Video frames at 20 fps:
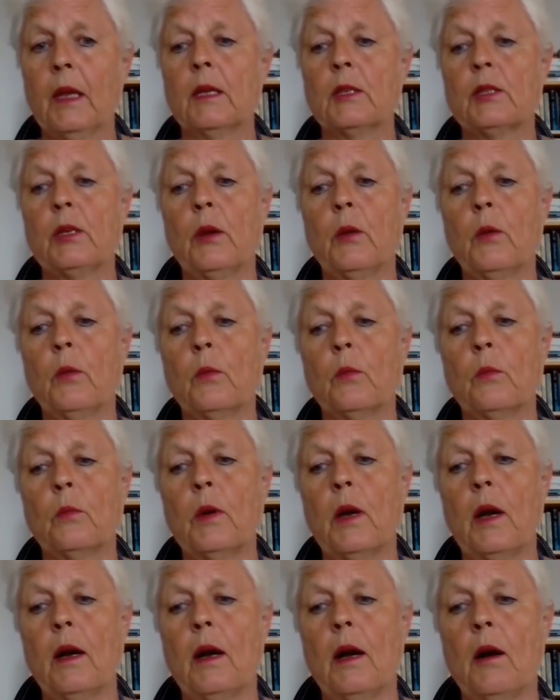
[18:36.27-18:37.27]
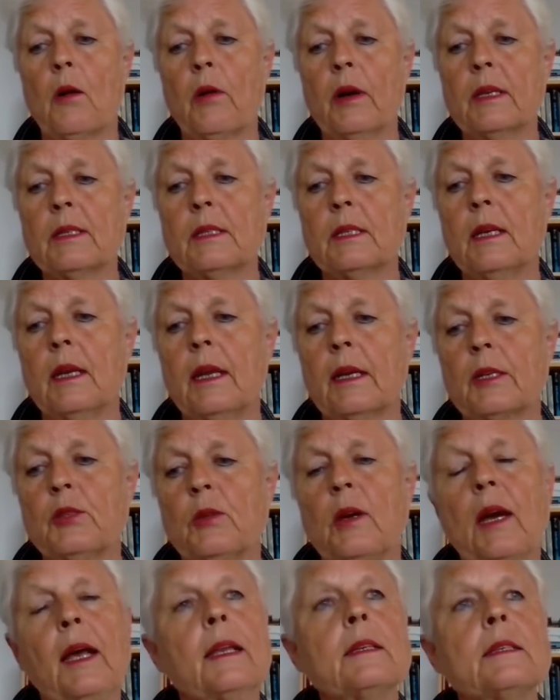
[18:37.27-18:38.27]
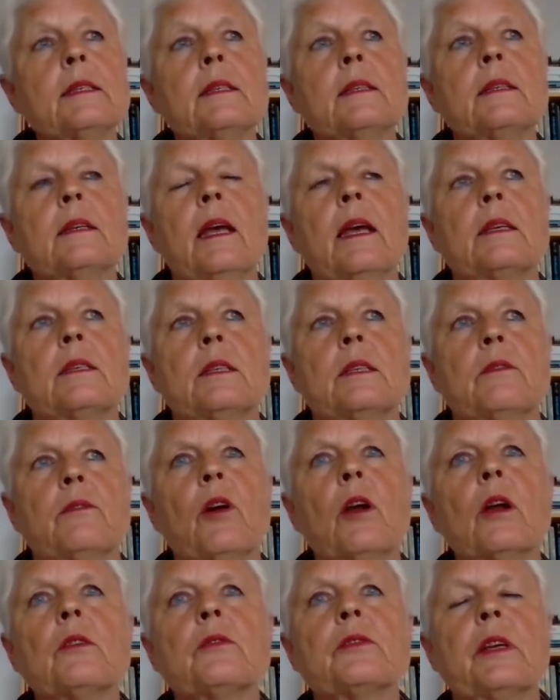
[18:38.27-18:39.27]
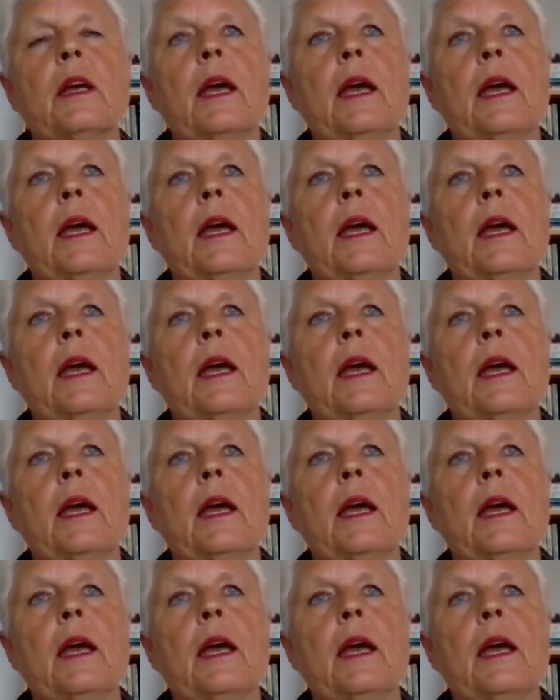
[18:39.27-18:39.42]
So our intellectuality has evolved,